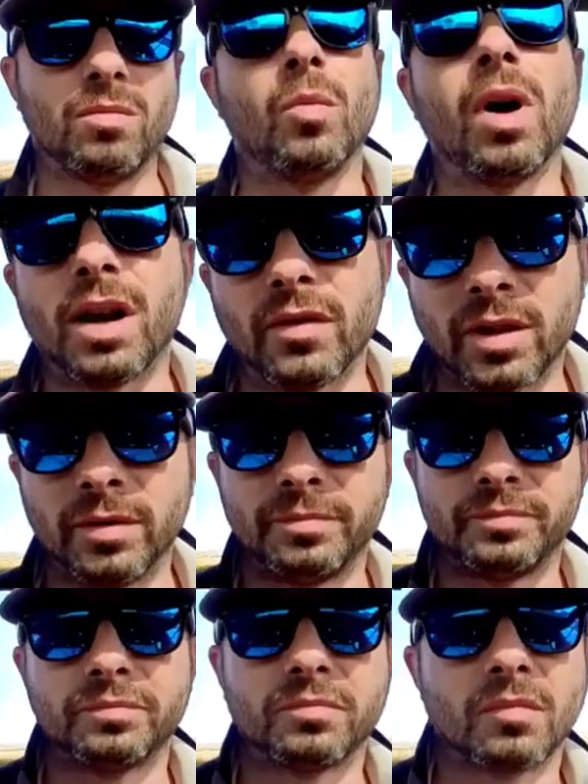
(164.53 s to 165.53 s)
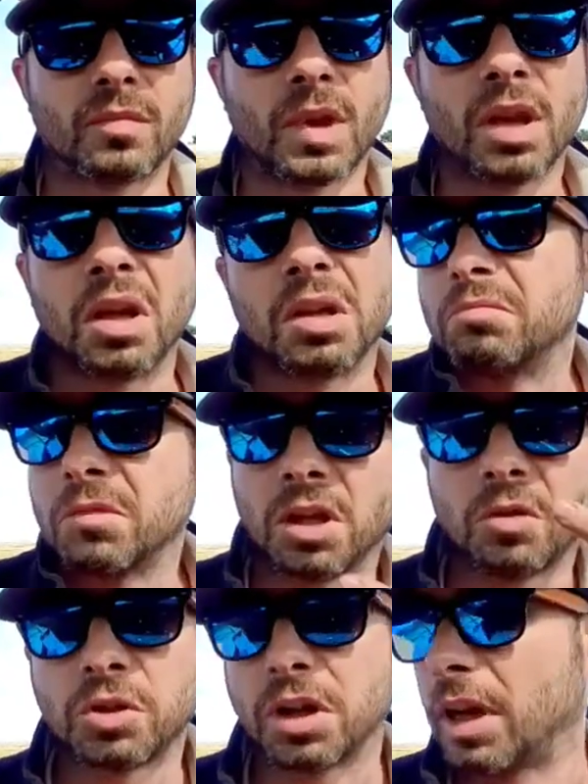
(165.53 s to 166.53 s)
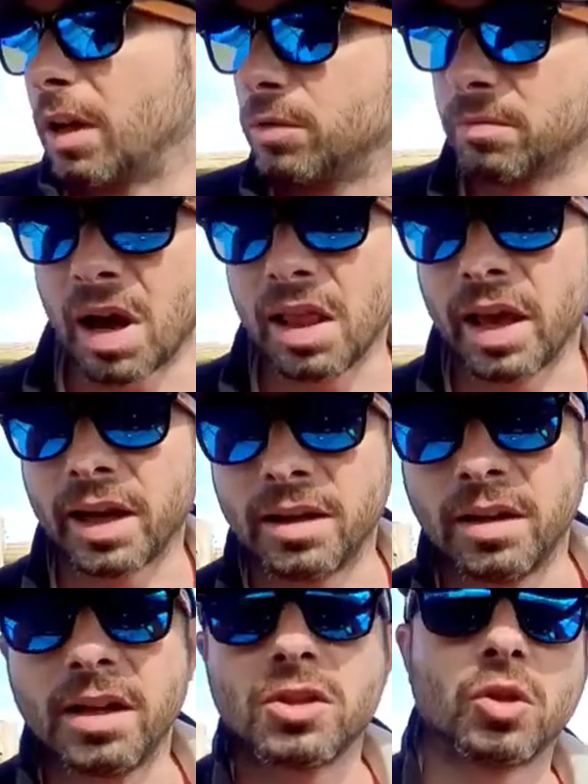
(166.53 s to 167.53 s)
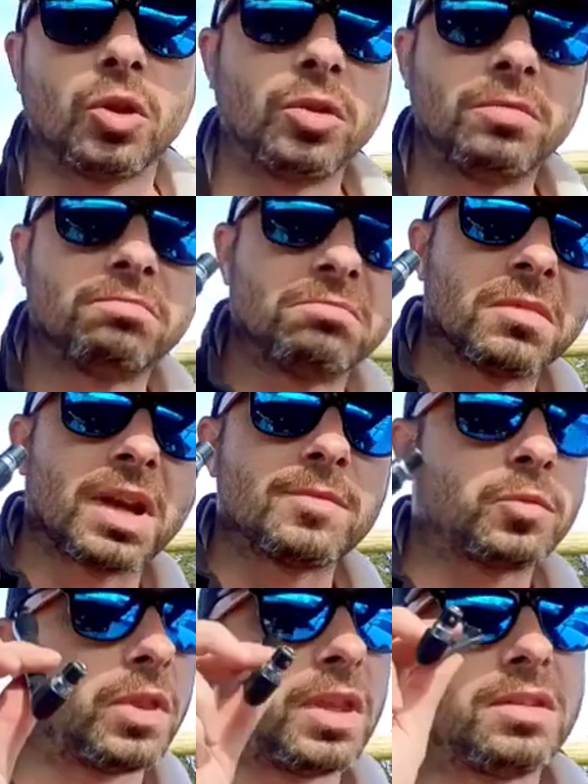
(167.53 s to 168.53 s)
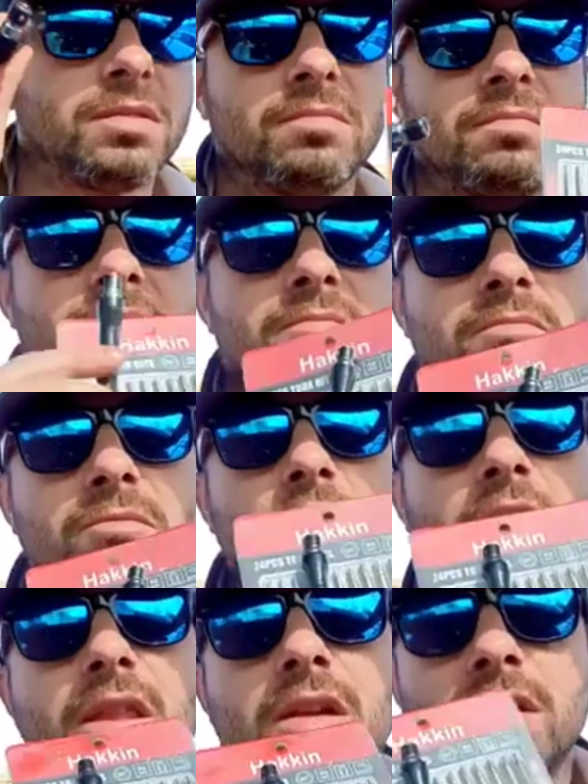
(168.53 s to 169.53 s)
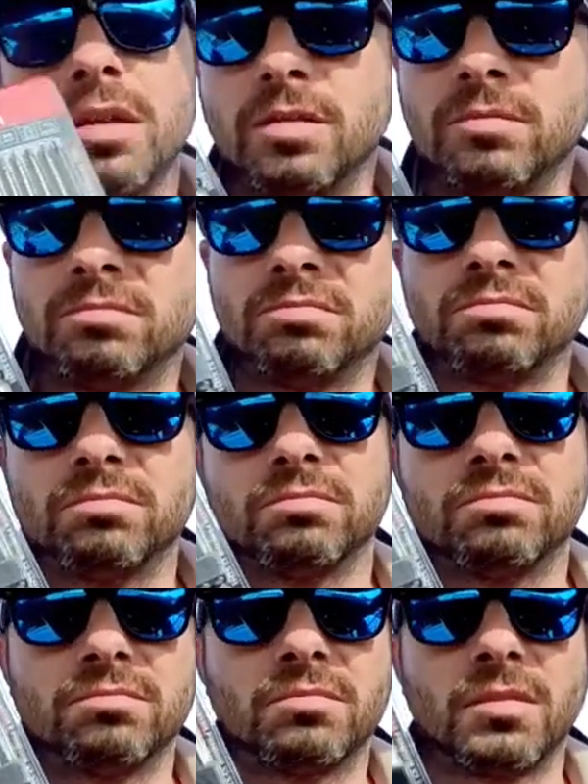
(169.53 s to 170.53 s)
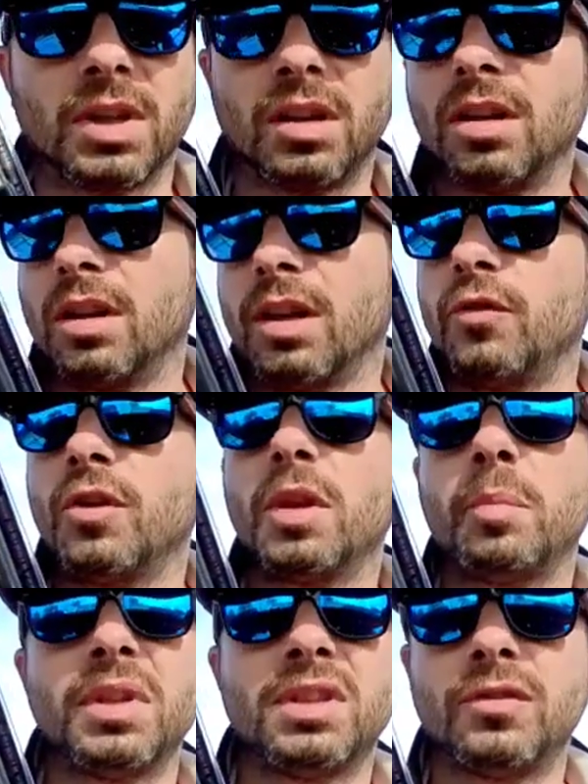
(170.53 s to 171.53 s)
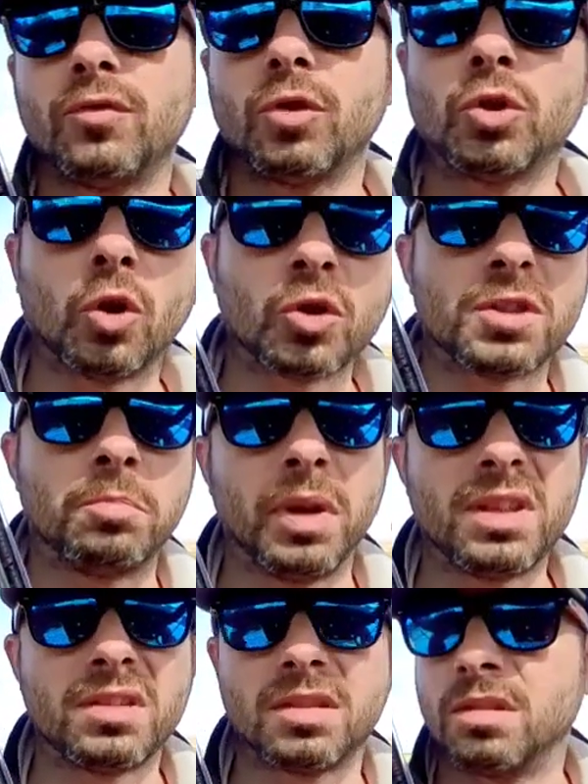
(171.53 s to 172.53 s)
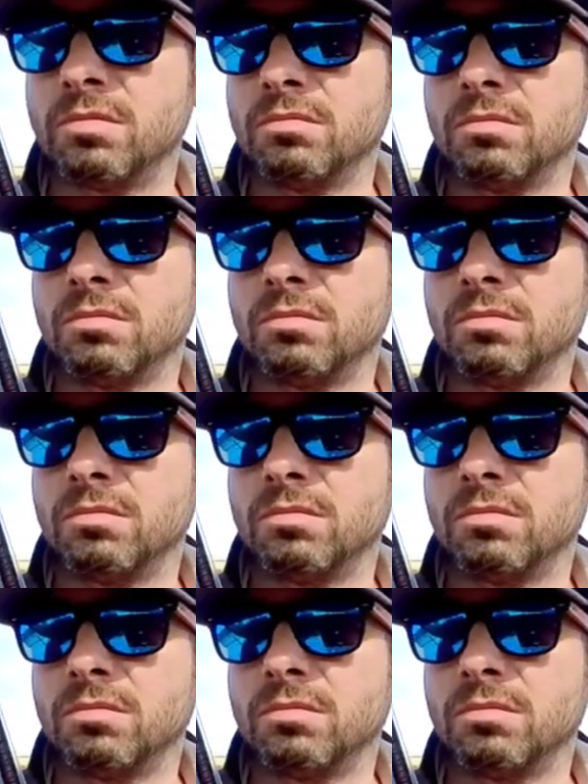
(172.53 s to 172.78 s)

whatever. Go check it out. I like it. It's cool. Comes with this together. If you're in the business for Torx bits,